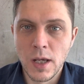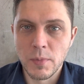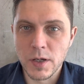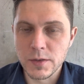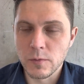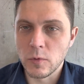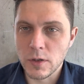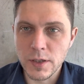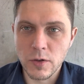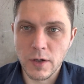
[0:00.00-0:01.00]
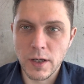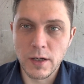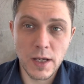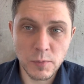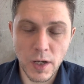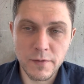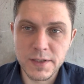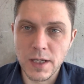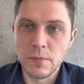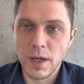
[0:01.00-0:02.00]
because the war in Ukraine, as we have
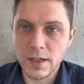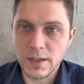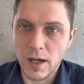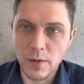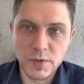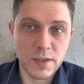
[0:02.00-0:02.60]
said many times,